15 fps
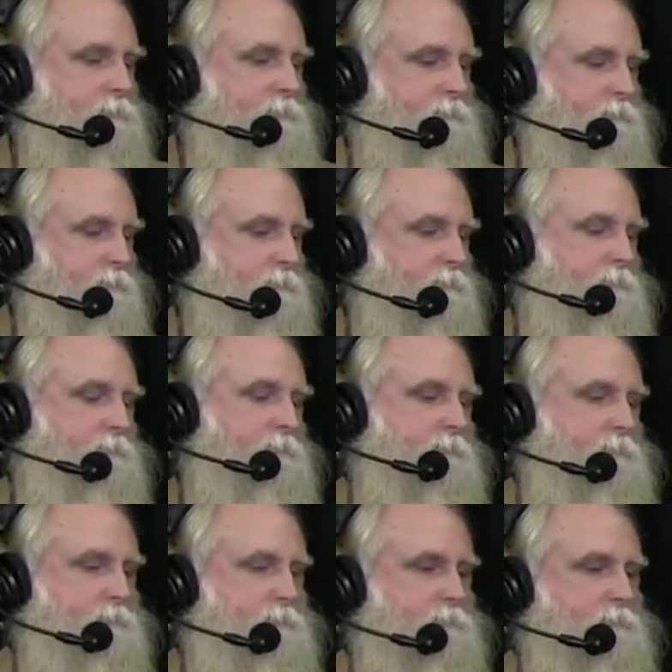
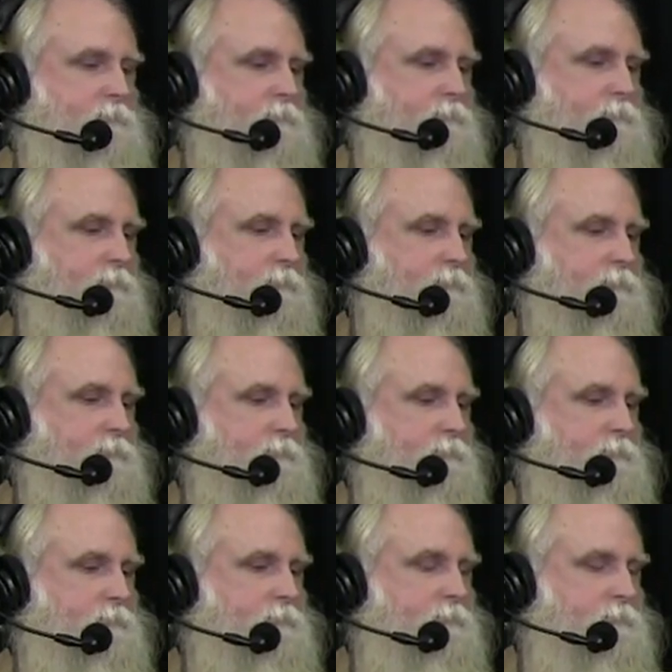
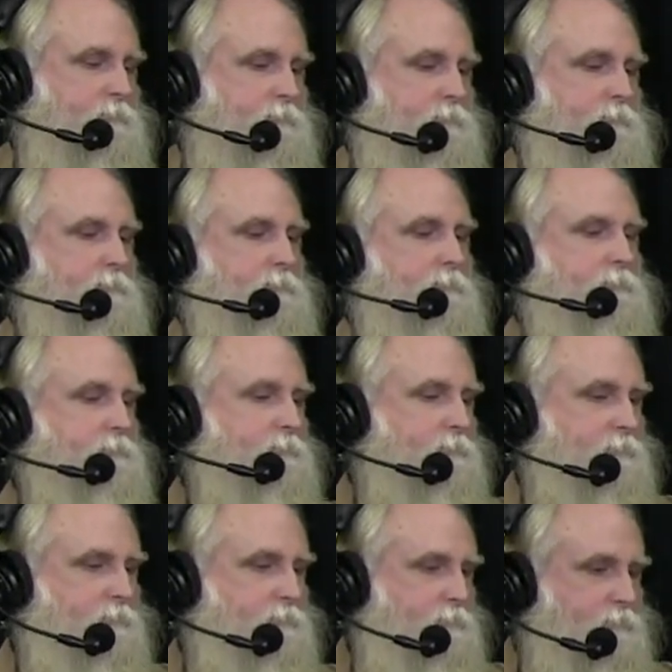
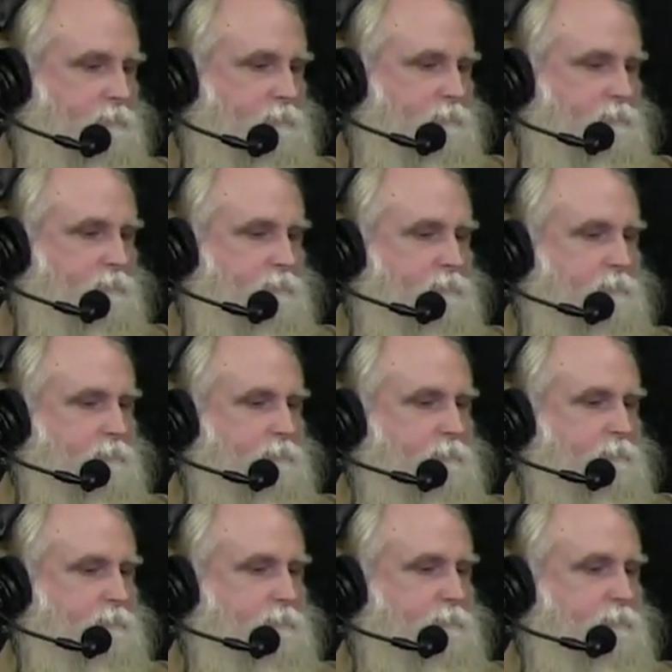
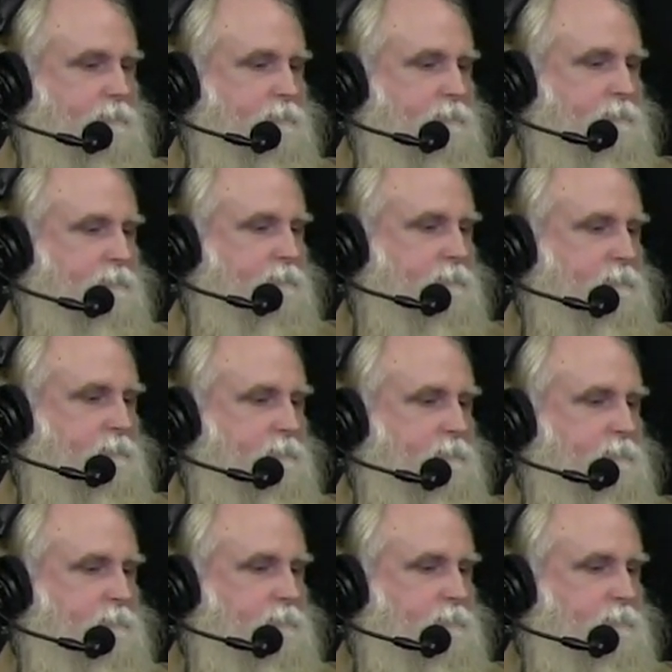This person isn't speaking.